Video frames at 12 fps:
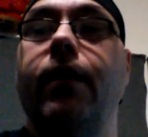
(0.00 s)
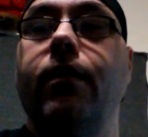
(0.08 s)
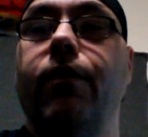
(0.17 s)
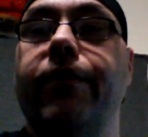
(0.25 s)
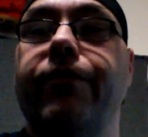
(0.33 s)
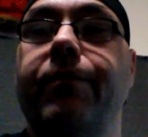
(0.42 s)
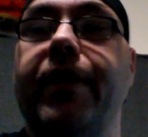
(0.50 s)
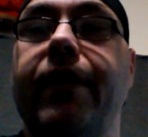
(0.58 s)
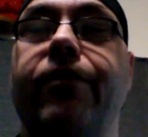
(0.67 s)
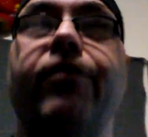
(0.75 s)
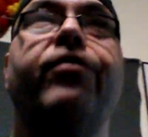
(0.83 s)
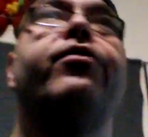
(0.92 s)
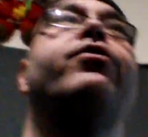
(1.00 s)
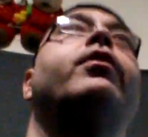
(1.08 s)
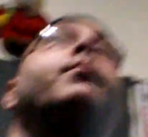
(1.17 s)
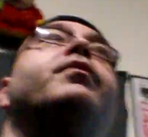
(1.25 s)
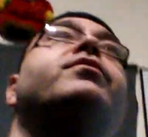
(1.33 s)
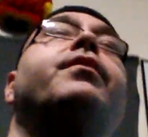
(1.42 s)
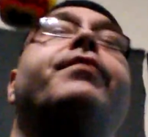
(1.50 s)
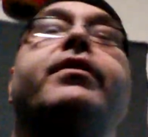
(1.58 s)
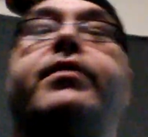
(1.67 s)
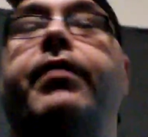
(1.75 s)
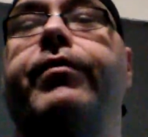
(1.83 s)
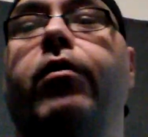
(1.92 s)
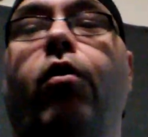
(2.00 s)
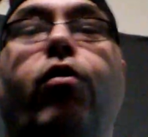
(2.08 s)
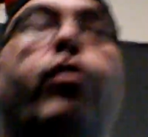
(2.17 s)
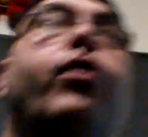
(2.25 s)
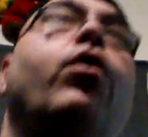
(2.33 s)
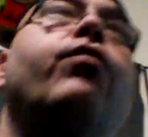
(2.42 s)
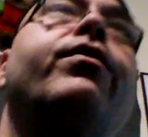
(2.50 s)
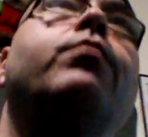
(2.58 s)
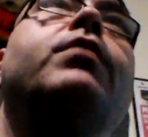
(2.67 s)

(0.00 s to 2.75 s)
Hello, everybody. This is Sinema77, horror and cult